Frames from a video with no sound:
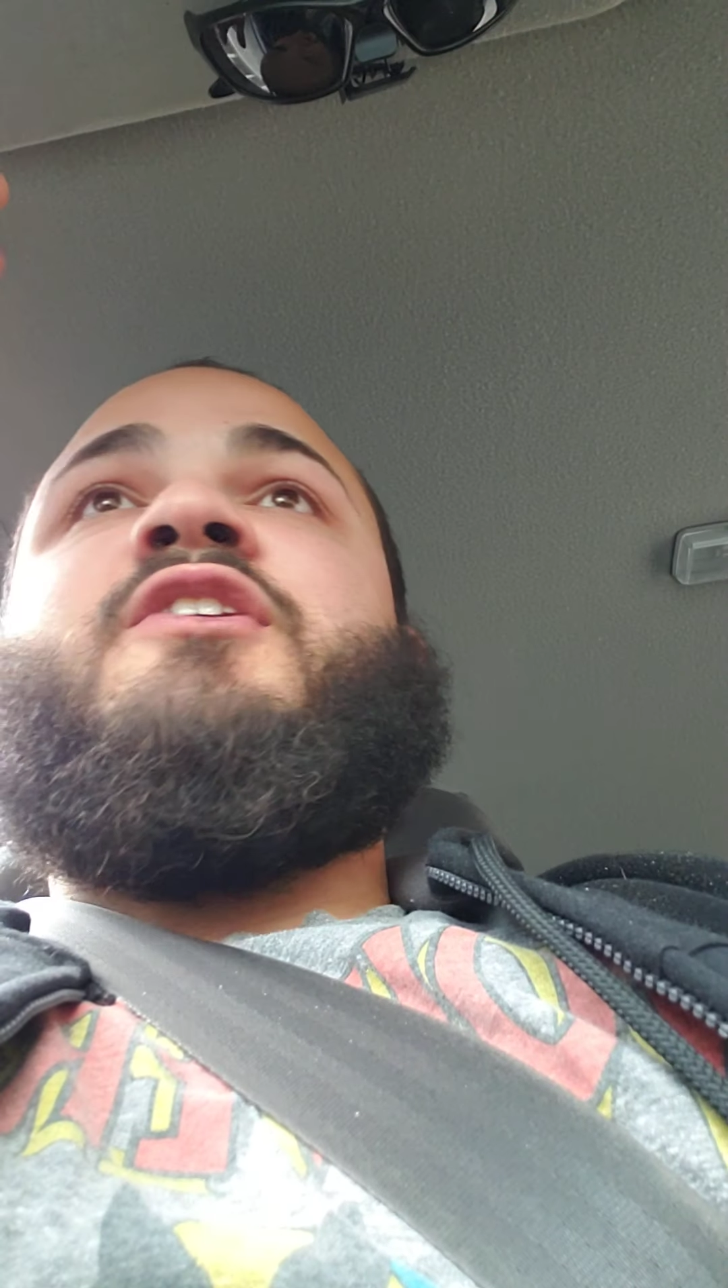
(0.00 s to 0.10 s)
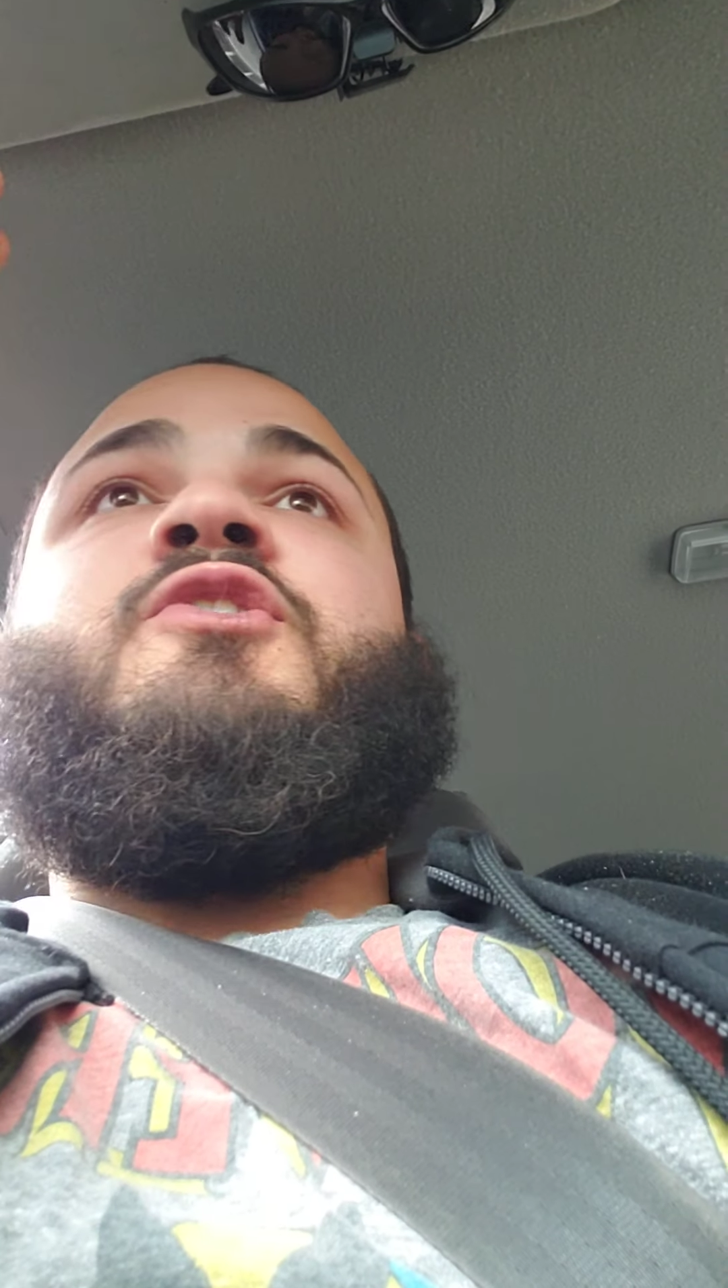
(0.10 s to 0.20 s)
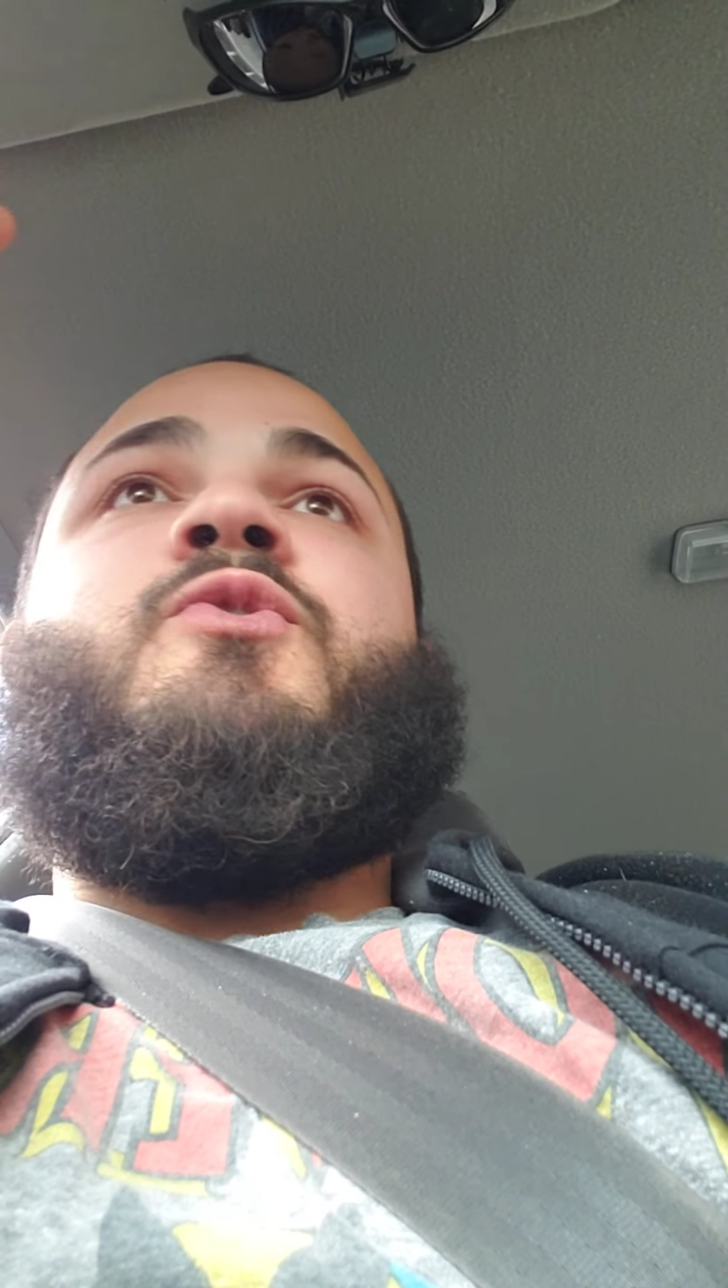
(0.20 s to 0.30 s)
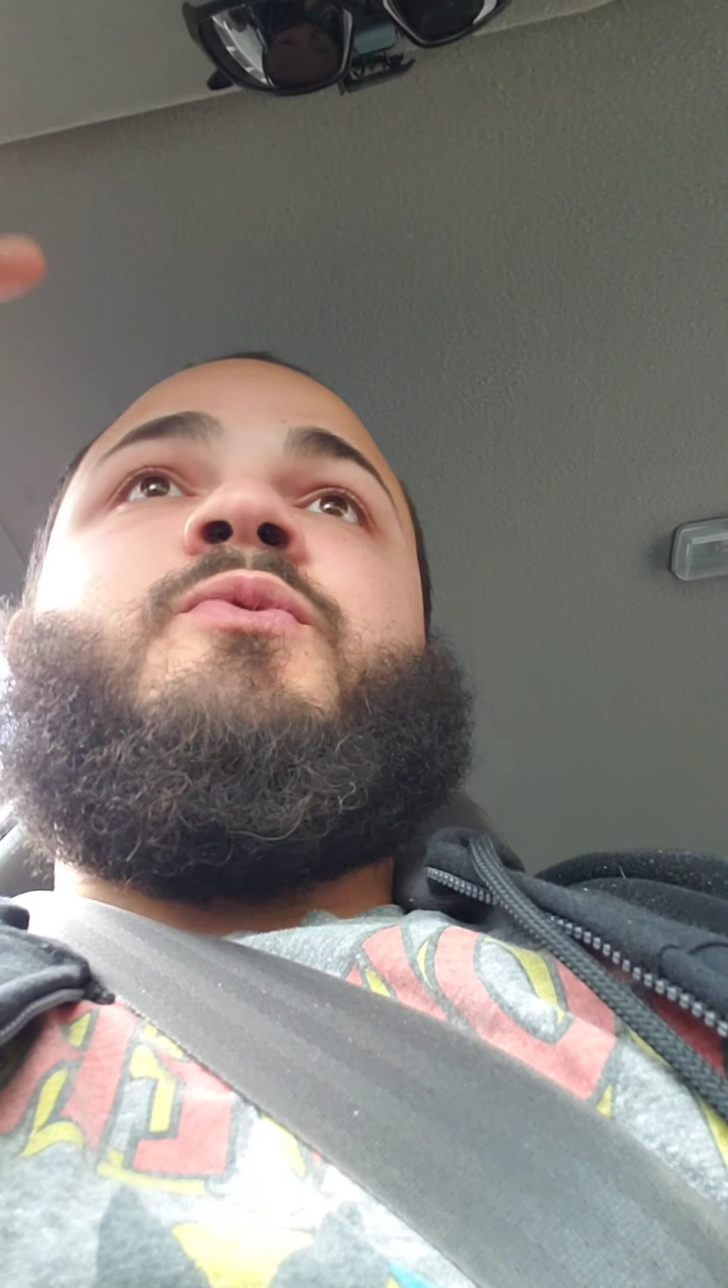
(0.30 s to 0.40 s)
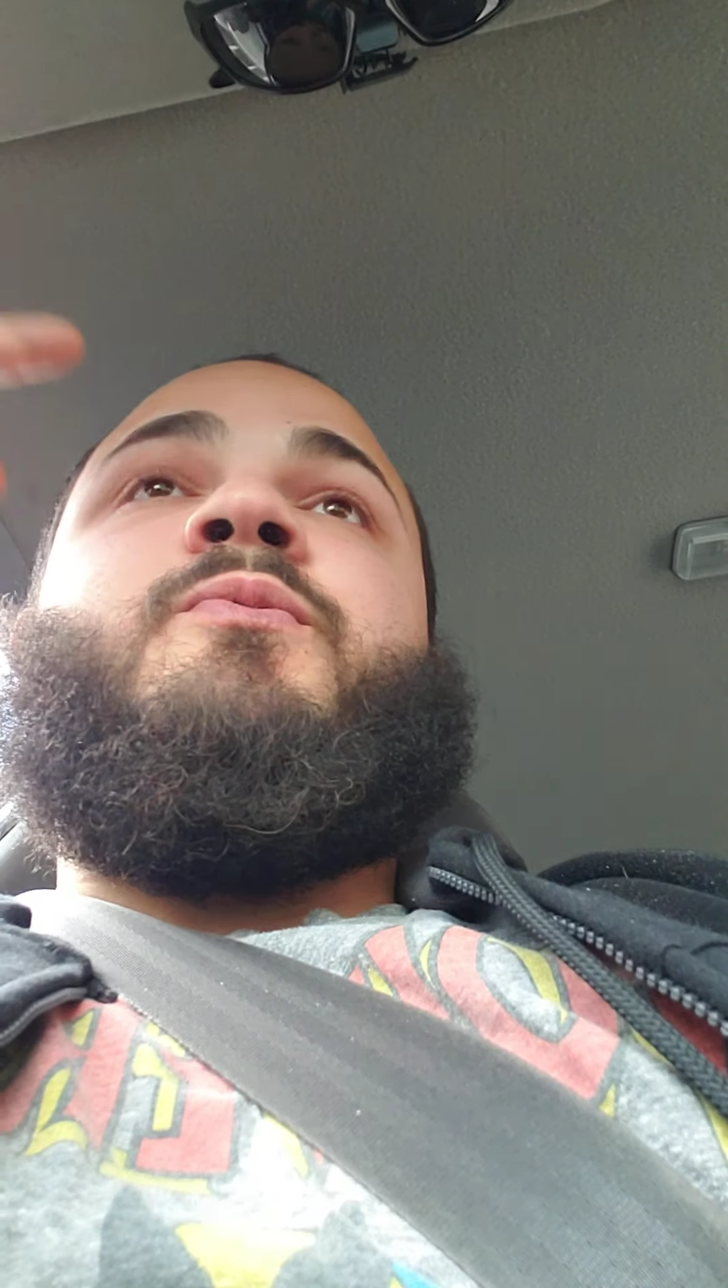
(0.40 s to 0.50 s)
could
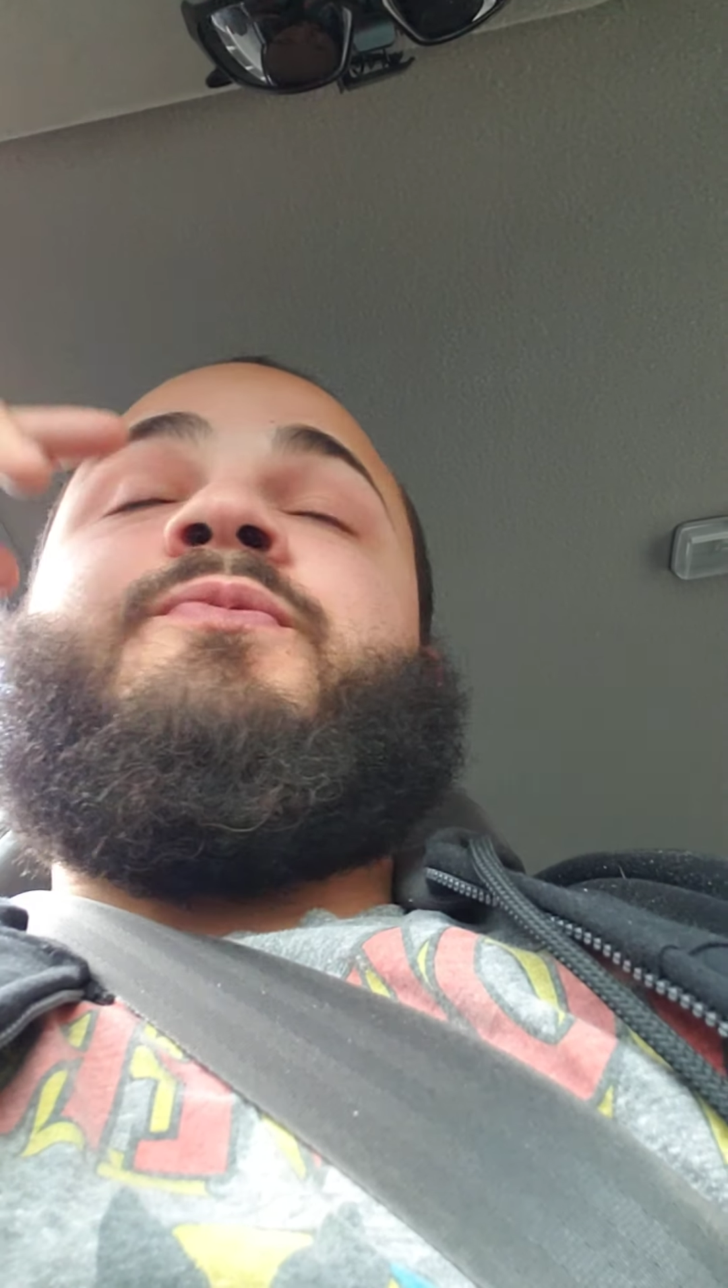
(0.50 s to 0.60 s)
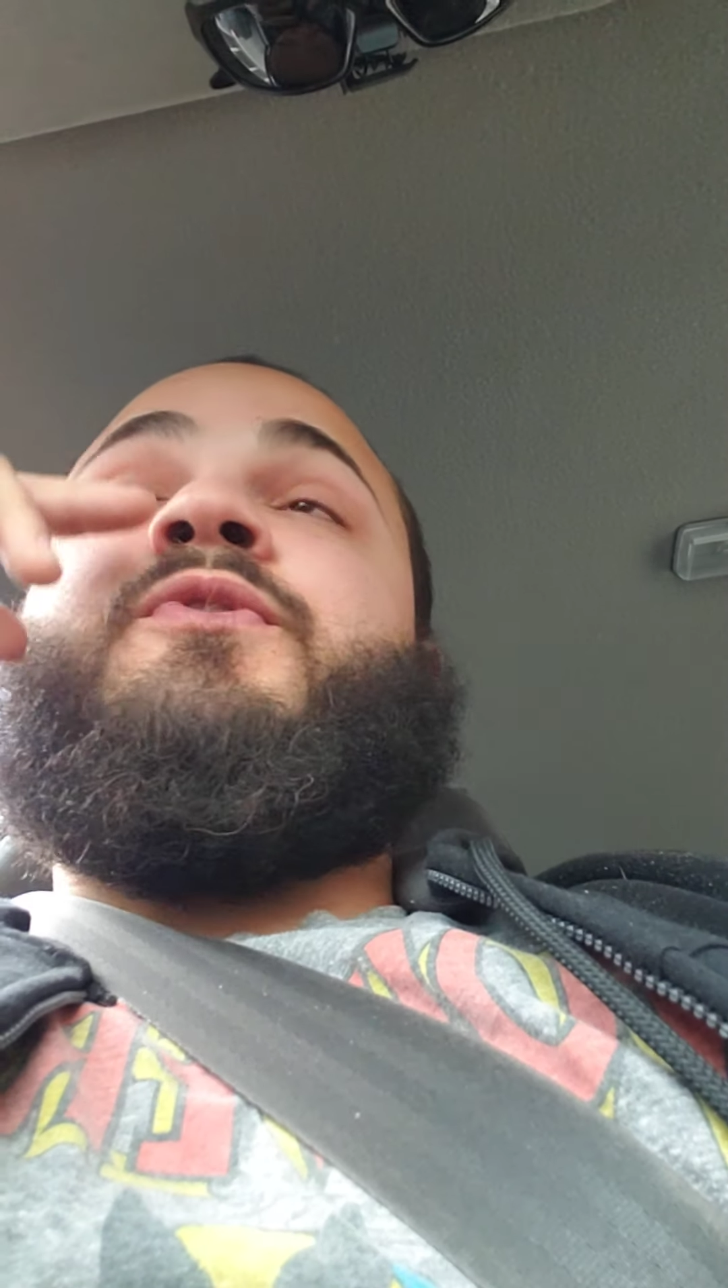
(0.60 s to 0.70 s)
do